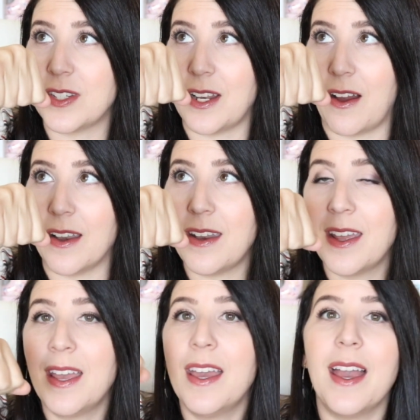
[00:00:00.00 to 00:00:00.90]
seat on,
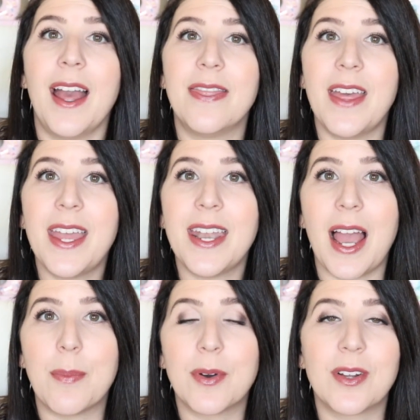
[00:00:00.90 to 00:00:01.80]
and then
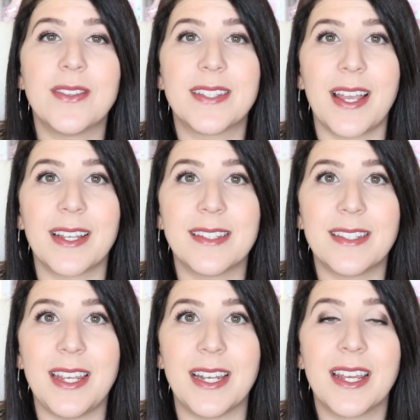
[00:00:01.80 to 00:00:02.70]
I put on the second
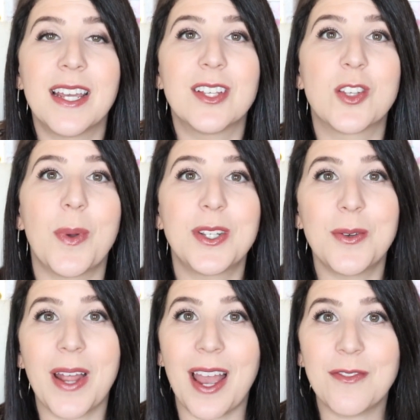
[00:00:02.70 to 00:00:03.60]
seat so my
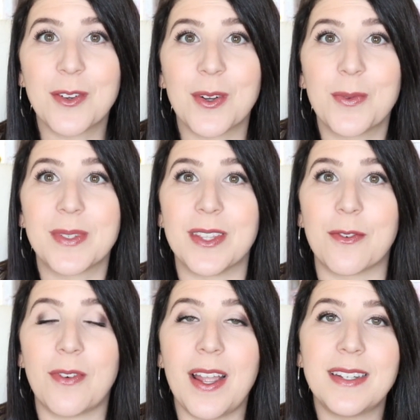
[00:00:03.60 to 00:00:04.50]
two and a half year old was in the
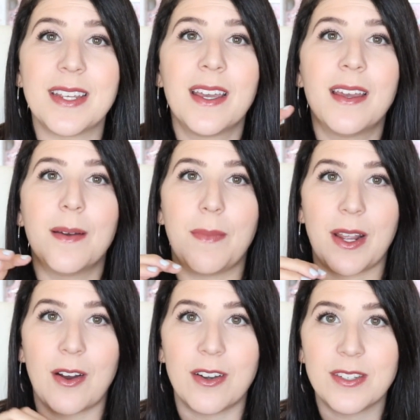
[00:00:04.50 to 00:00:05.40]
front, my
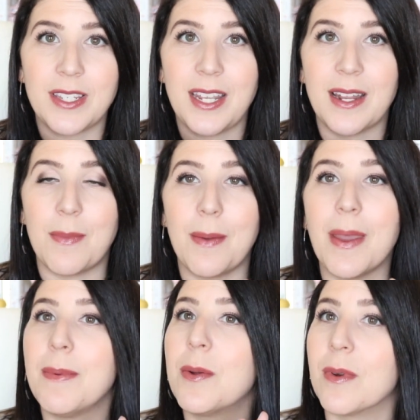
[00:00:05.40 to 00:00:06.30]
car seat and my
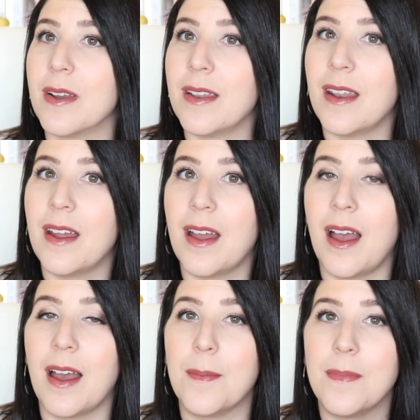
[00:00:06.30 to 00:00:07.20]
baby were in
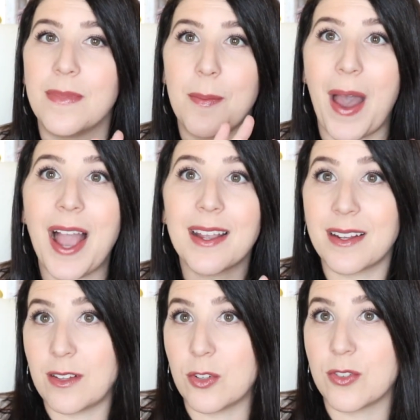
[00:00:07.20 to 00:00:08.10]
um, the
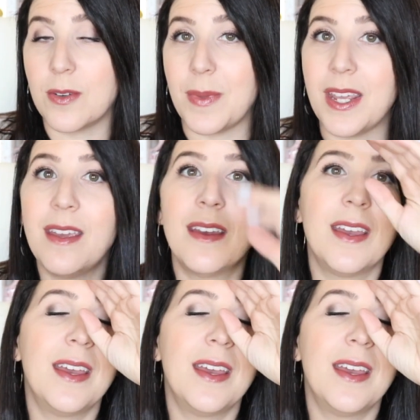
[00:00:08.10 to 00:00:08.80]
back, closer to me.